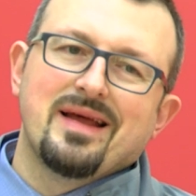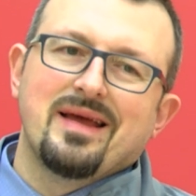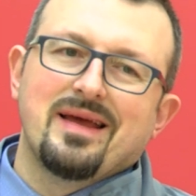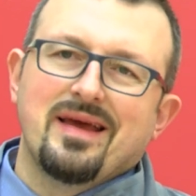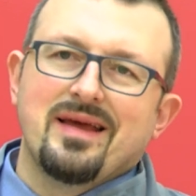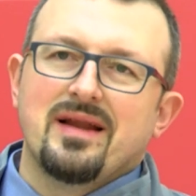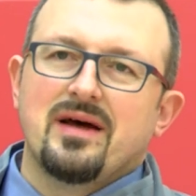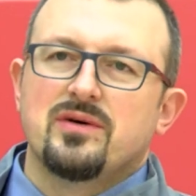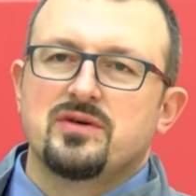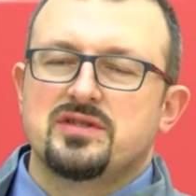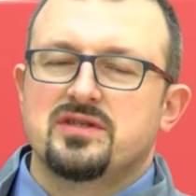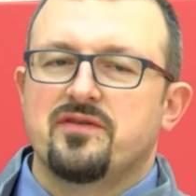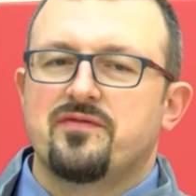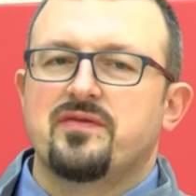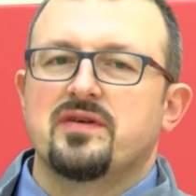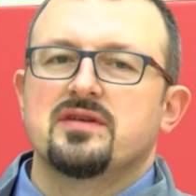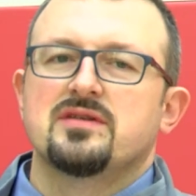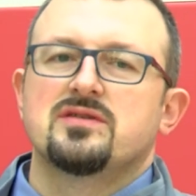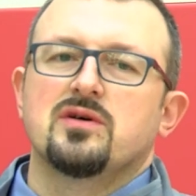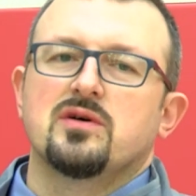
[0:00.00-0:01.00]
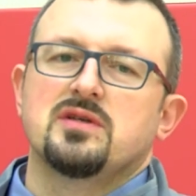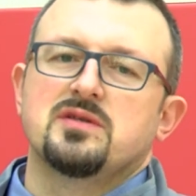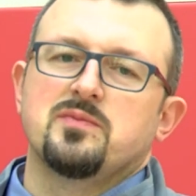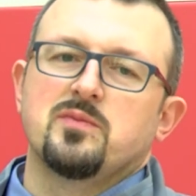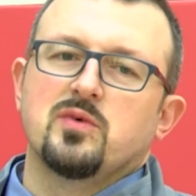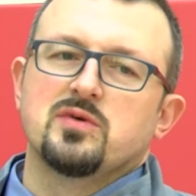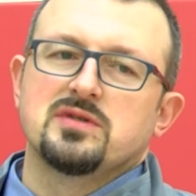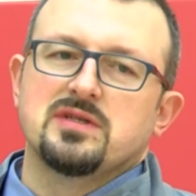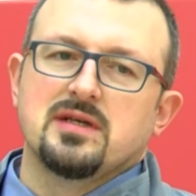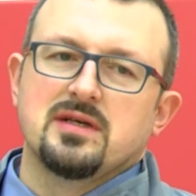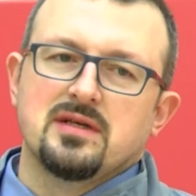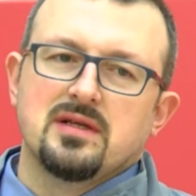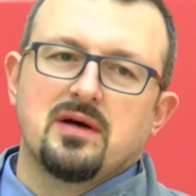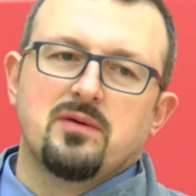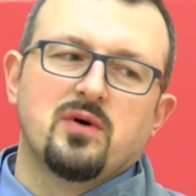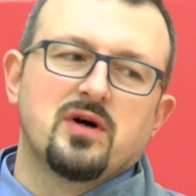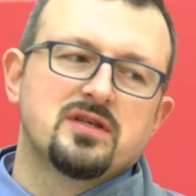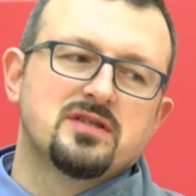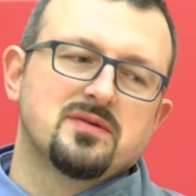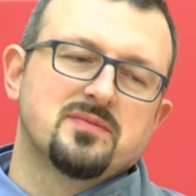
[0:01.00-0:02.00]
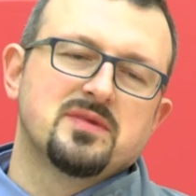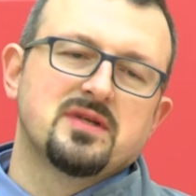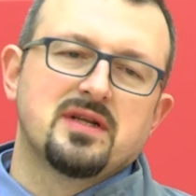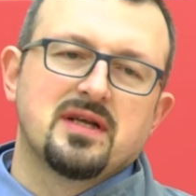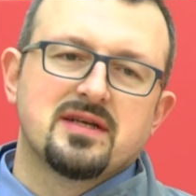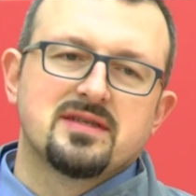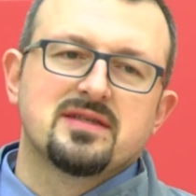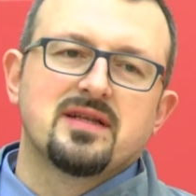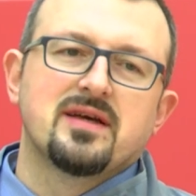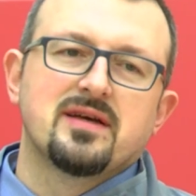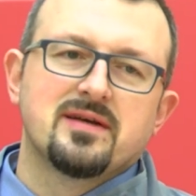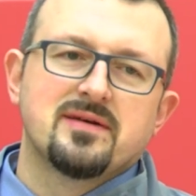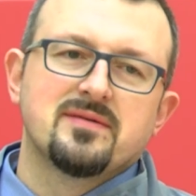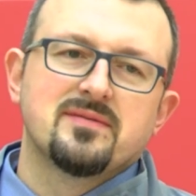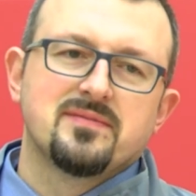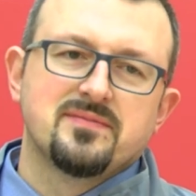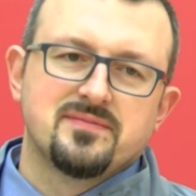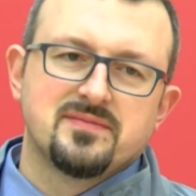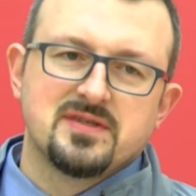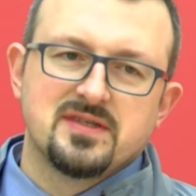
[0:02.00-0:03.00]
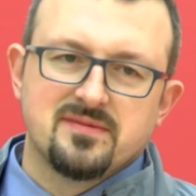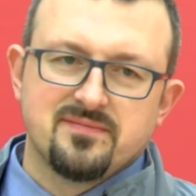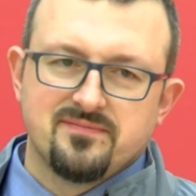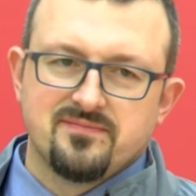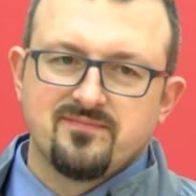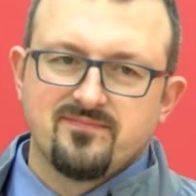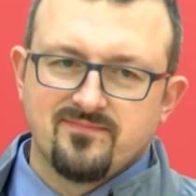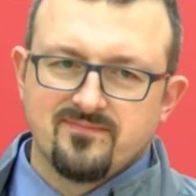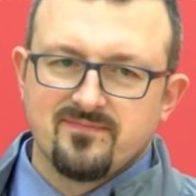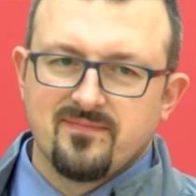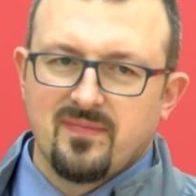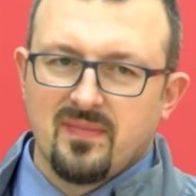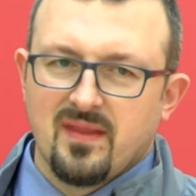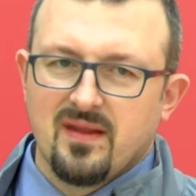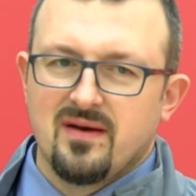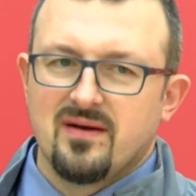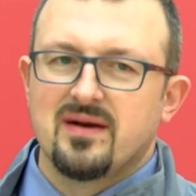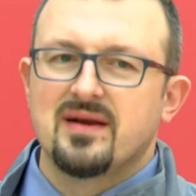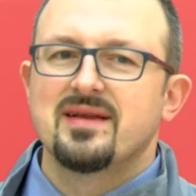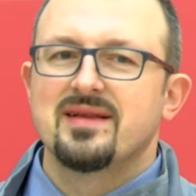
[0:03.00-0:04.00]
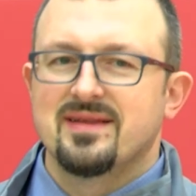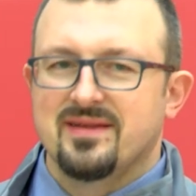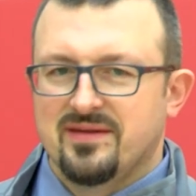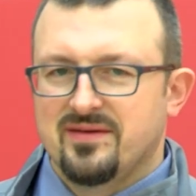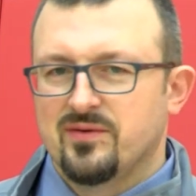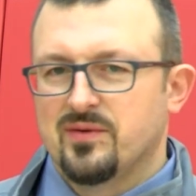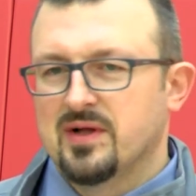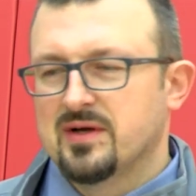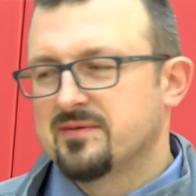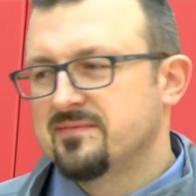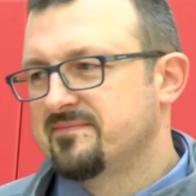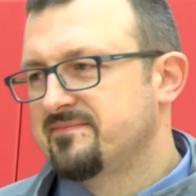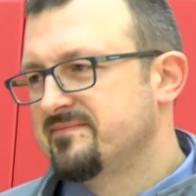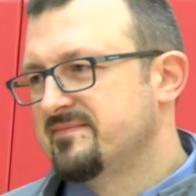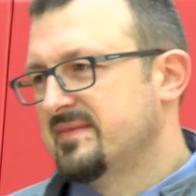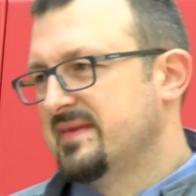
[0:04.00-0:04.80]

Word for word: eight hours difference, so it's mostly I watch them the next day. Yeah. All right. You're welcome.